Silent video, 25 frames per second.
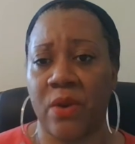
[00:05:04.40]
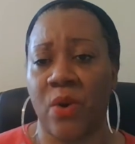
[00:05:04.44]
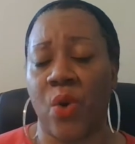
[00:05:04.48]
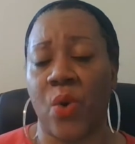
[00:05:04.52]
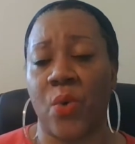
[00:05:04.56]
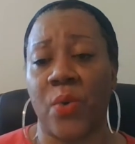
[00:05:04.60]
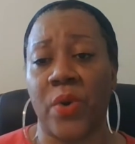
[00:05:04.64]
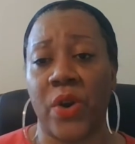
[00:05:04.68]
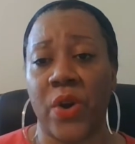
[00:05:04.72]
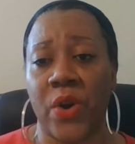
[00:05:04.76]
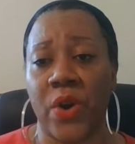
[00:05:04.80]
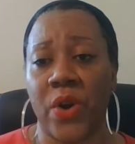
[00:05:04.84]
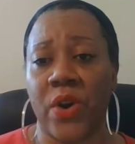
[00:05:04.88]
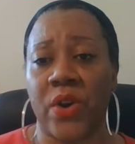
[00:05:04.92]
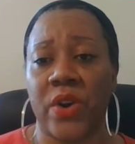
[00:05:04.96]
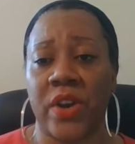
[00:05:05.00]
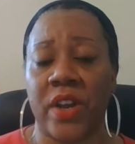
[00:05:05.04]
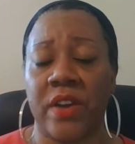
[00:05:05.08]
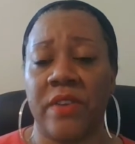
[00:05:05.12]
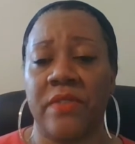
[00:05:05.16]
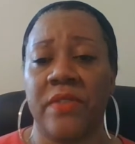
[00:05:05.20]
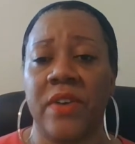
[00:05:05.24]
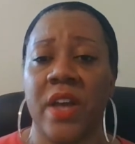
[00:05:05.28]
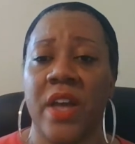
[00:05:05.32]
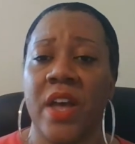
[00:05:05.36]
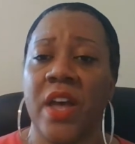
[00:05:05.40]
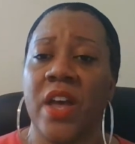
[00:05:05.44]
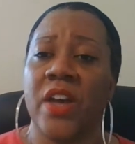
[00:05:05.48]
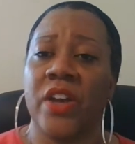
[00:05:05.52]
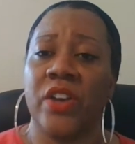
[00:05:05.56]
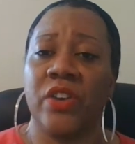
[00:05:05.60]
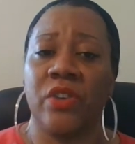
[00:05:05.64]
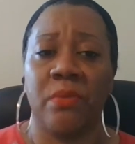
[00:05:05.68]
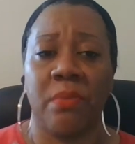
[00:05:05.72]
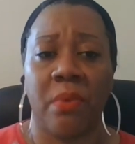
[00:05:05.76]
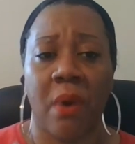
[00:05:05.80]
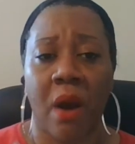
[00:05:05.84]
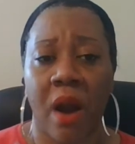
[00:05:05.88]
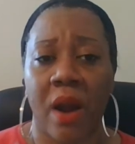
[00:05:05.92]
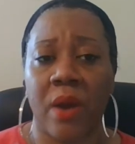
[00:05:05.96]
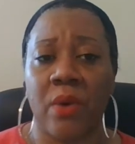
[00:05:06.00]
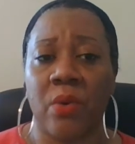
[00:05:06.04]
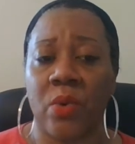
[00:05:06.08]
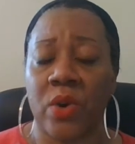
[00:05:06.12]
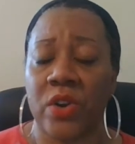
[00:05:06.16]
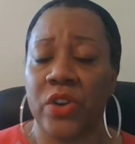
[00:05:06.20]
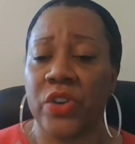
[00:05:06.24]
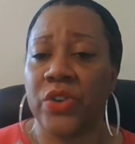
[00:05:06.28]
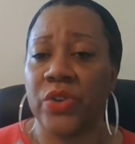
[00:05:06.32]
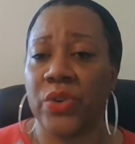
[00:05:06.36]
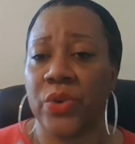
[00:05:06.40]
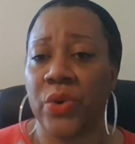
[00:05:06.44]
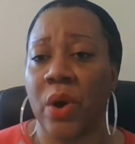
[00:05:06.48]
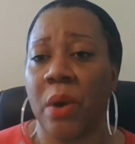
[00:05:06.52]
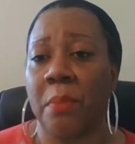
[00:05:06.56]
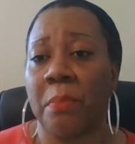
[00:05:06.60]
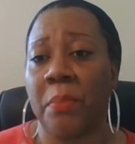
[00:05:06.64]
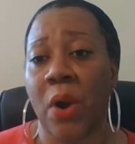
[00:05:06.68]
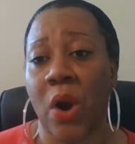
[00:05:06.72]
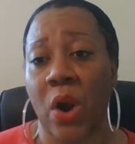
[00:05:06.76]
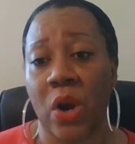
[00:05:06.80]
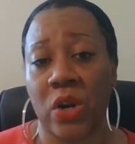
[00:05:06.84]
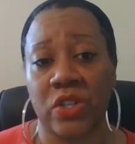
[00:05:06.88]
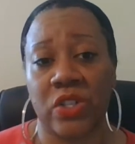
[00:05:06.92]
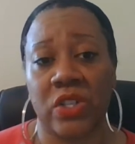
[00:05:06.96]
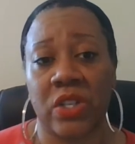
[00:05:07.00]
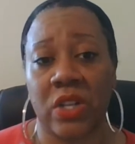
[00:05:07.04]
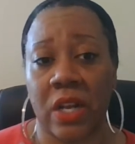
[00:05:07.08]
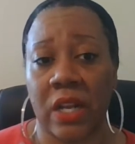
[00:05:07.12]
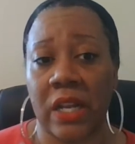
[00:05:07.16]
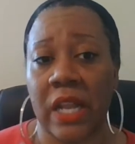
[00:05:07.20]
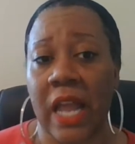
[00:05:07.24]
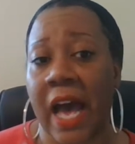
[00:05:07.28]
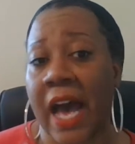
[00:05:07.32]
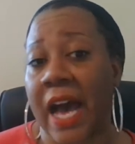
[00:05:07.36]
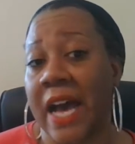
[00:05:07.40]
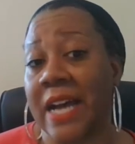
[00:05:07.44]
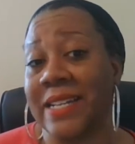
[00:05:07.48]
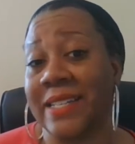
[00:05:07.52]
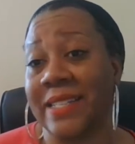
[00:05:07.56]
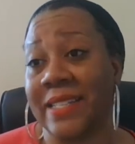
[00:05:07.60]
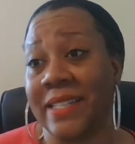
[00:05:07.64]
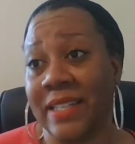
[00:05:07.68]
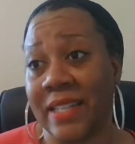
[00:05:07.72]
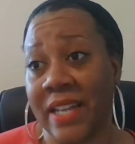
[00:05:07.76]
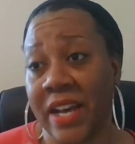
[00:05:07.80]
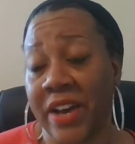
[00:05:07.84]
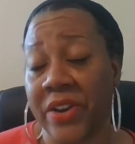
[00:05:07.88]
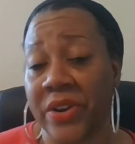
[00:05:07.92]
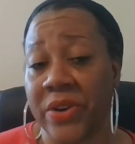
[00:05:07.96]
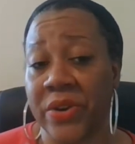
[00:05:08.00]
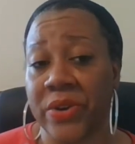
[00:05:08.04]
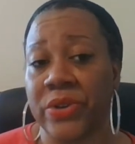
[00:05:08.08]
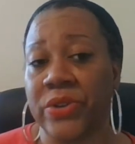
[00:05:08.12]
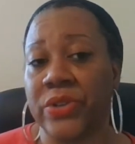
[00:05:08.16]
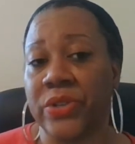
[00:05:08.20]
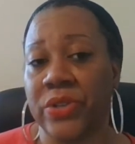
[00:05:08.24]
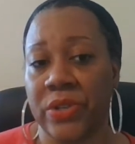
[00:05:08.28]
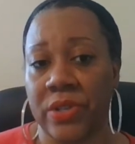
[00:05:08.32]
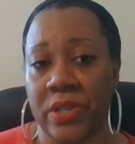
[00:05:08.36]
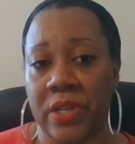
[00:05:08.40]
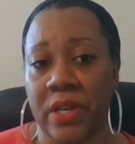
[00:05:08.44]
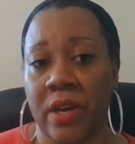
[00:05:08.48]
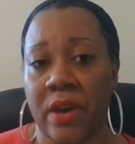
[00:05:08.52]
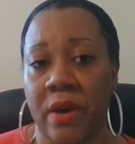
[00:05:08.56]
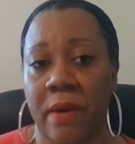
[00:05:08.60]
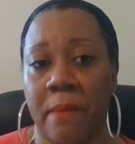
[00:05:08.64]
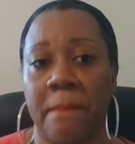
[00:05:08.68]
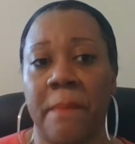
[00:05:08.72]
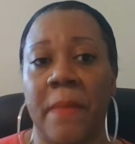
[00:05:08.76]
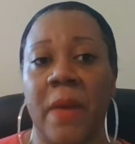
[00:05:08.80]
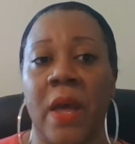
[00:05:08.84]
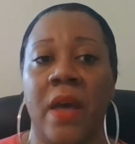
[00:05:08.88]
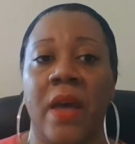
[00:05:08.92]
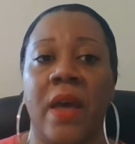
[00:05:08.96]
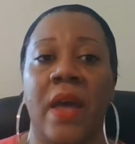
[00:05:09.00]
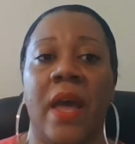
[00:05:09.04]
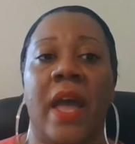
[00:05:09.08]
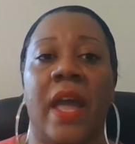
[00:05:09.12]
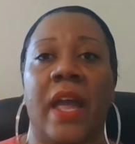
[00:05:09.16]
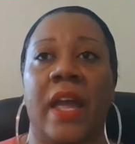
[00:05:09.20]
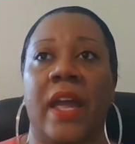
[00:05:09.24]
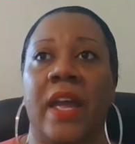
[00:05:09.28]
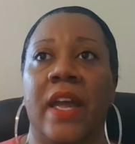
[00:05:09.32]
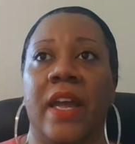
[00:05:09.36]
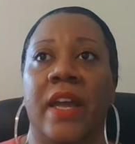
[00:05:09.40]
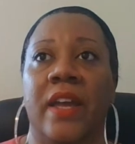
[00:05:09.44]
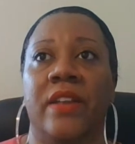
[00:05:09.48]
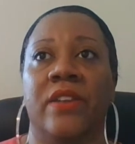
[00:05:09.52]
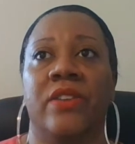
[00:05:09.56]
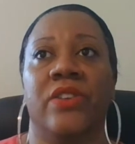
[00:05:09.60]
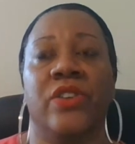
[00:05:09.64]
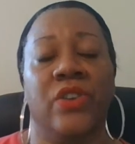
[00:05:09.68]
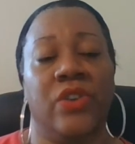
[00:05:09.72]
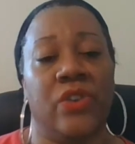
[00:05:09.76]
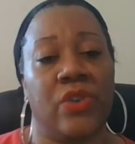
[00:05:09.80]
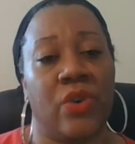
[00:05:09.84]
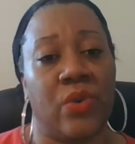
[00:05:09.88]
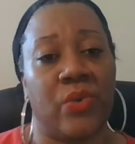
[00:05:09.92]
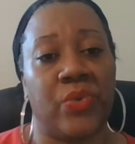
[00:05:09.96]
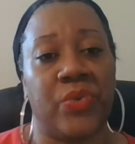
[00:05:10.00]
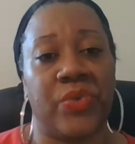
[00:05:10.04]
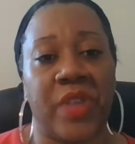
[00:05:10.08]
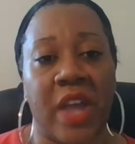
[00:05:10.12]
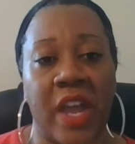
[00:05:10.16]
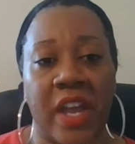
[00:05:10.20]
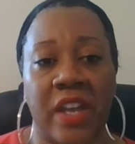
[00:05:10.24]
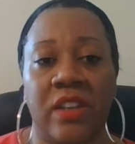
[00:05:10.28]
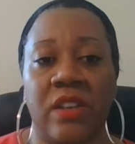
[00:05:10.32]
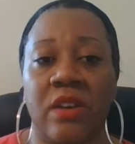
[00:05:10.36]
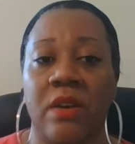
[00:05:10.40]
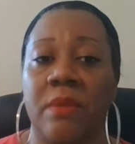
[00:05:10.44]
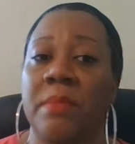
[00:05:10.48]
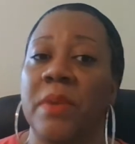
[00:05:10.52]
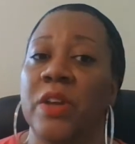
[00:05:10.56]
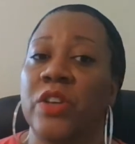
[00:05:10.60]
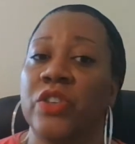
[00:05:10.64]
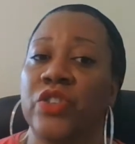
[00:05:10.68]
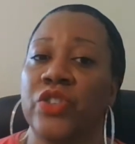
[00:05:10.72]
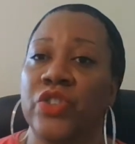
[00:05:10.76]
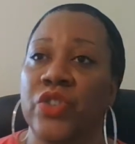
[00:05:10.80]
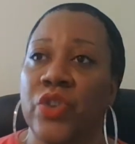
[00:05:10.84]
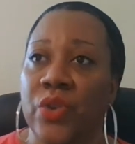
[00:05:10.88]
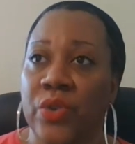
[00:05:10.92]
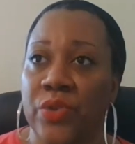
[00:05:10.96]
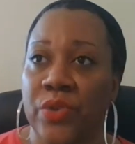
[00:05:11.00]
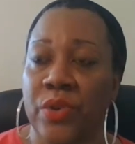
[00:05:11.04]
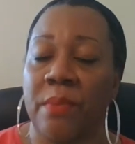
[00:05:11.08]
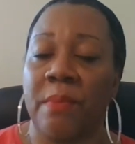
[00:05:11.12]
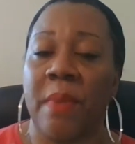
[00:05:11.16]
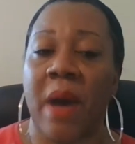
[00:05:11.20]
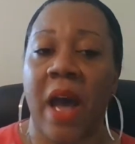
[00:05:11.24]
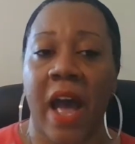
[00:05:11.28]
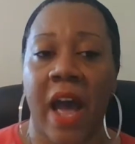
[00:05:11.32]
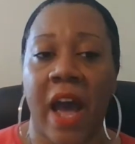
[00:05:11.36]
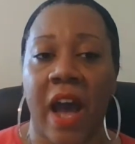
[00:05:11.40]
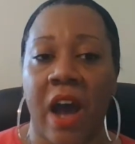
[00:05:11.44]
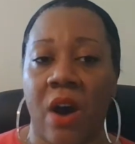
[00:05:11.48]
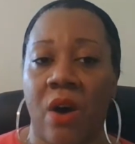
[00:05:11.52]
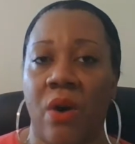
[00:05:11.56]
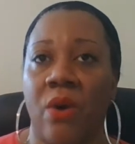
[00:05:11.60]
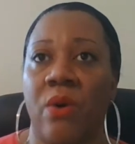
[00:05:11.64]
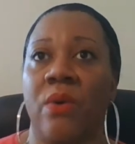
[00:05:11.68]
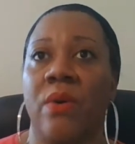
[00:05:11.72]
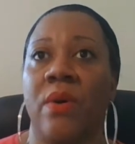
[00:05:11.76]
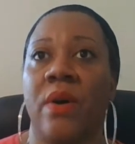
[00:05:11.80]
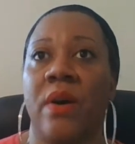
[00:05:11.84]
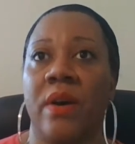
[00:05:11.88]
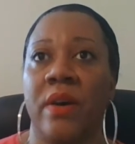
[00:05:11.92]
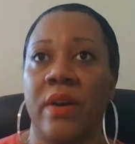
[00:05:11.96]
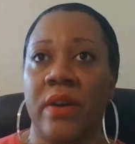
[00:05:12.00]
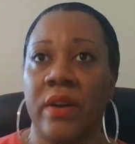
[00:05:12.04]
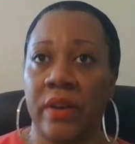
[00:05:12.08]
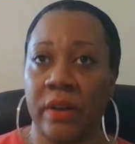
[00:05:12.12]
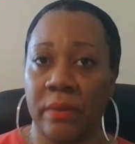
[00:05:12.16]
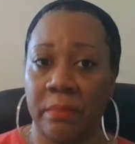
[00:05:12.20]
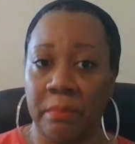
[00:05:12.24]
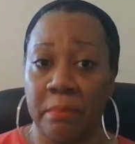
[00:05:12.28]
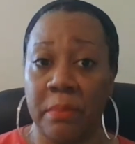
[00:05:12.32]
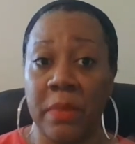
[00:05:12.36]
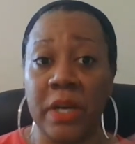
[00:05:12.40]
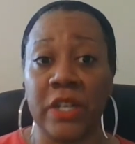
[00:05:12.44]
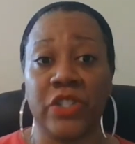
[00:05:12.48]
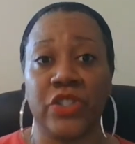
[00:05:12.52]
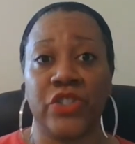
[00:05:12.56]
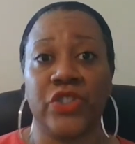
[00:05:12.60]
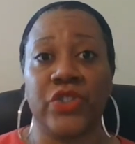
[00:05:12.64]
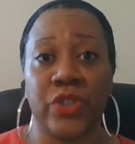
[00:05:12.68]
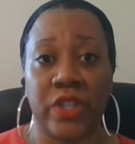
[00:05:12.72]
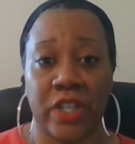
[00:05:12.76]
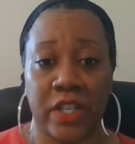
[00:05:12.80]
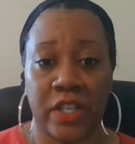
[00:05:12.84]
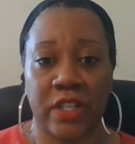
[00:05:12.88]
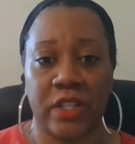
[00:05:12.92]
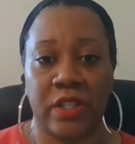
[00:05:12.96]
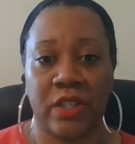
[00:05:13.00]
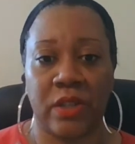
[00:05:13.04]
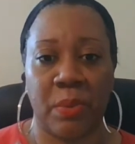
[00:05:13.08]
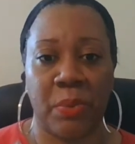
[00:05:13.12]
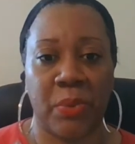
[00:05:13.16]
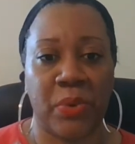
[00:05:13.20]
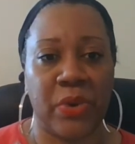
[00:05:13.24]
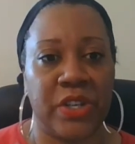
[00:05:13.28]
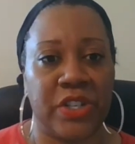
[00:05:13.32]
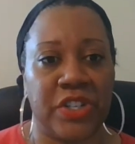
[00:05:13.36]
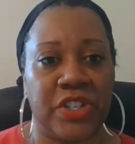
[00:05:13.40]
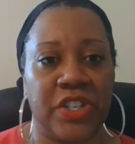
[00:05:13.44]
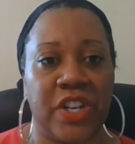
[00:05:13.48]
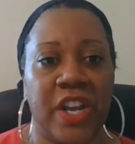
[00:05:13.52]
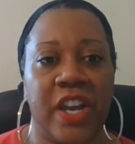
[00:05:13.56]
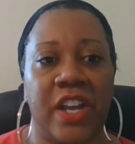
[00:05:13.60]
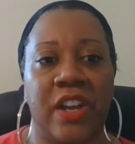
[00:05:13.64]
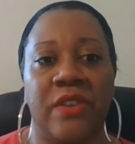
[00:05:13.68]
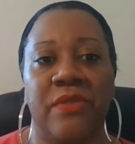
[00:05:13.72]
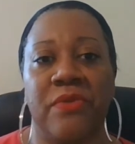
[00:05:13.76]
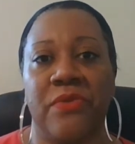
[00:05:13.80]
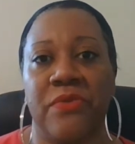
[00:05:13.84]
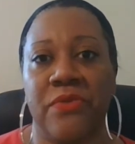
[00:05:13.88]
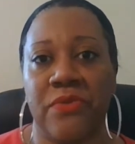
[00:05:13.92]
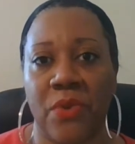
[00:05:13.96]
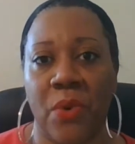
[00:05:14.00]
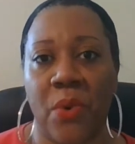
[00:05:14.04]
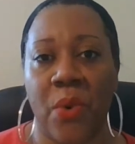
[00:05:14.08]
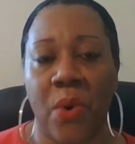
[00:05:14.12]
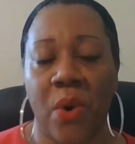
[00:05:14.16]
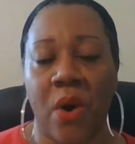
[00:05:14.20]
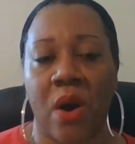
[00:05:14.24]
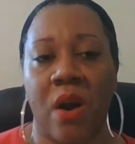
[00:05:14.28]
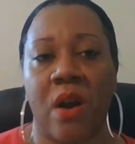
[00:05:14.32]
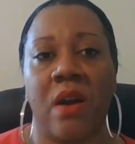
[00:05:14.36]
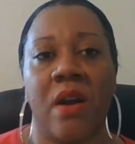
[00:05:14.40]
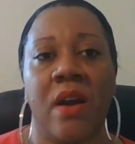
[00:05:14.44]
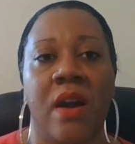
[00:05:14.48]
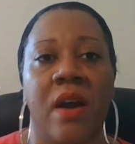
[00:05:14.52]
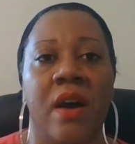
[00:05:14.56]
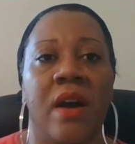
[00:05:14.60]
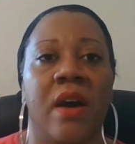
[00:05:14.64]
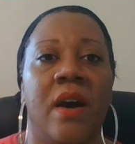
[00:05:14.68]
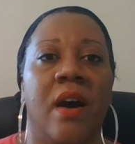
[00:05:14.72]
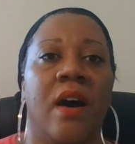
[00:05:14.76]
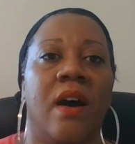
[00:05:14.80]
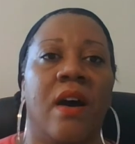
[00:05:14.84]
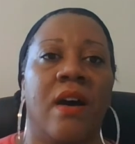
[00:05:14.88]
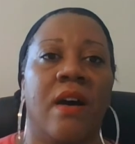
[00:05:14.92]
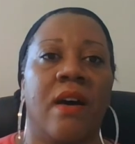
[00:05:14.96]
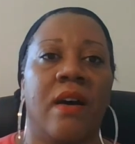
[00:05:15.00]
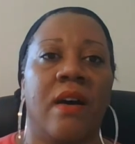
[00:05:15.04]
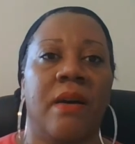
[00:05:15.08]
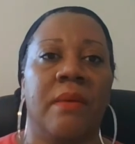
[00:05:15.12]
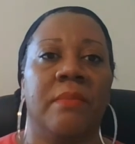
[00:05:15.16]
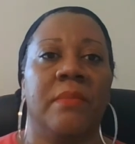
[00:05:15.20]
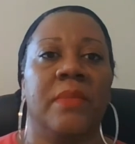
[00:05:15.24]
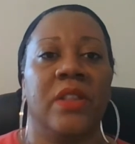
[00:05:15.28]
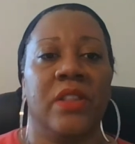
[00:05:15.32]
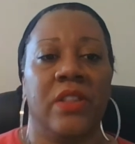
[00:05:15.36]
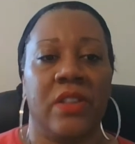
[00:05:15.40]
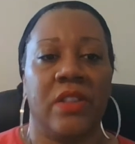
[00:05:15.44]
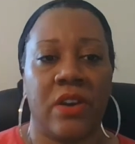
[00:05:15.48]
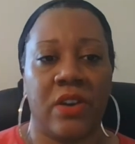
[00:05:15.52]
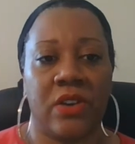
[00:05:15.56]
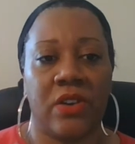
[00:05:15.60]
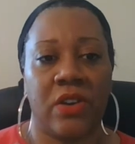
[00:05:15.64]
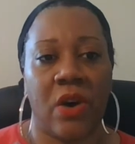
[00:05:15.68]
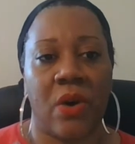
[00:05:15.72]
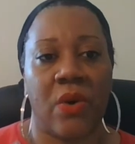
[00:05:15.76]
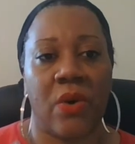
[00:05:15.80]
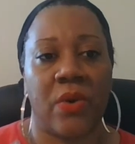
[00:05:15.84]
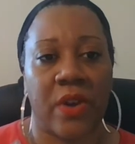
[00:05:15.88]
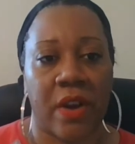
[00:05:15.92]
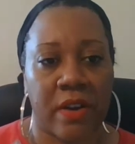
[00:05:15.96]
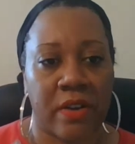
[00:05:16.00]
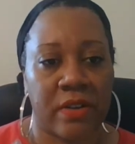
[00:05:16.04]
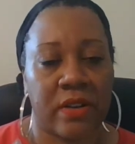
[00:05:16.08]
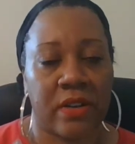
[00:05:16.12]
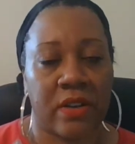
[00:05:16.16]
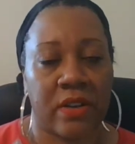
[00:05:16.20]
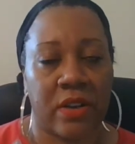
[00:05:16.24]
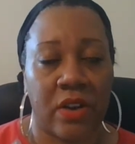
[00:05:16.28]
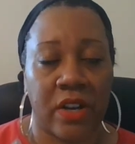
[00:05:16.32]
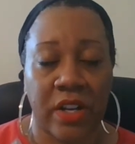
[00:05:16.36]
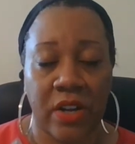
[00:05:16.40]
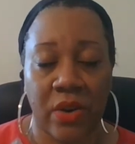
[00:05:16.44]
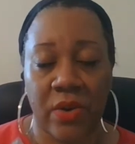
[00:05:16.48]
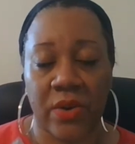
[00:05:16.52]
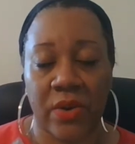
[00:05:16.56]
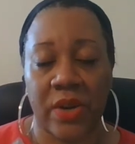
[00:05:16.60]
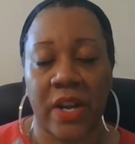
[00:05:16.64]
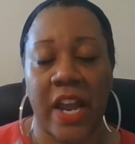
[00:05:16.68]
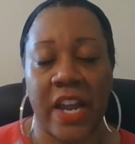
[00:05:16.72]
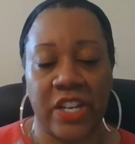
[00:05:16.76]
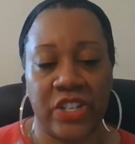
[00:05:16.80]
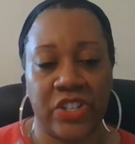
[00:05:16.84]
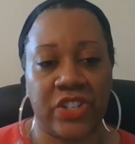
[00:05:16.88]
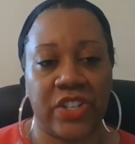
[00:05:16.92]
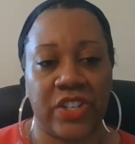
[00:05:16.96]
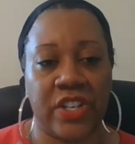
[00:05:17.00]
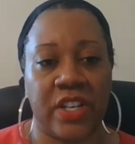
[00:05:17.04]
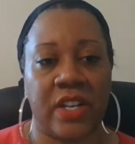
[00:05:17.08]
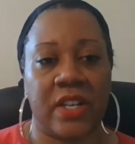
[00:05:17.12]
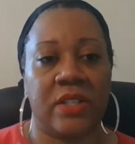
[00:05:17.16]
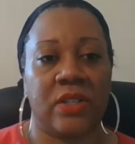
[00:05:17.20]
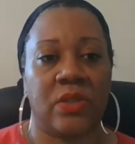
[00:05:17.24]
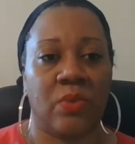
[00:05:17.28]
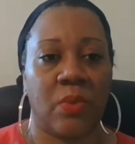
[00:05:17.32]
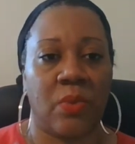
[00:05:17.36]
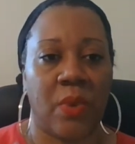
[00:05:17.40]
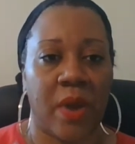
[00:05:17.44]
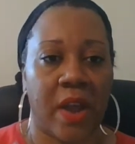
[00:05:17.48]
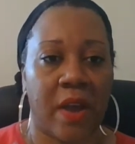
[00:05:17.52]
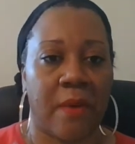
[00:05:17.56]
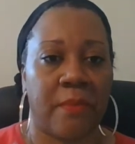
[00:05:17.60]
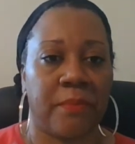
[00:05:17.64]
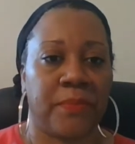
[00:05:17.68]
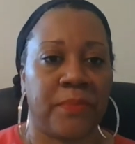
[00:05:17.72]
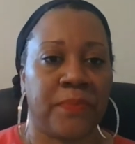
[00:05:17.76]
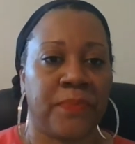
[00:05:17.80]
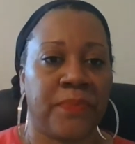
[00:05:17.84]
or a recurring gift, you probably want to do a personalized letter to them and, thank them and show them how much it is appreciated for their donation as well.